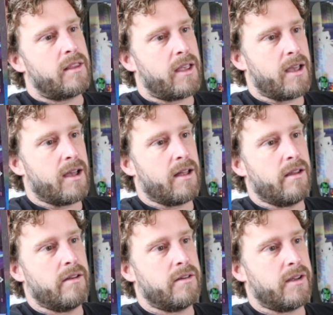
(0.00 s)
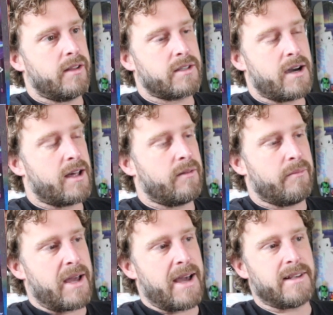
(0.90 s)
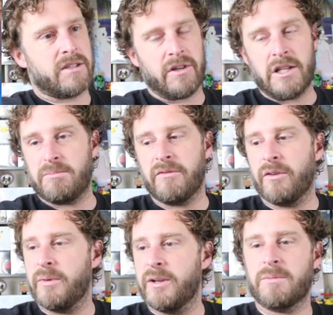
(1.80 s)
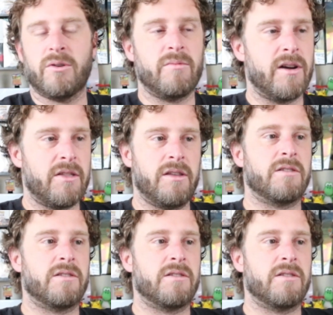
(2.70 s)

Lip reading: And it's got massive HP for a basic Pokemon. I think this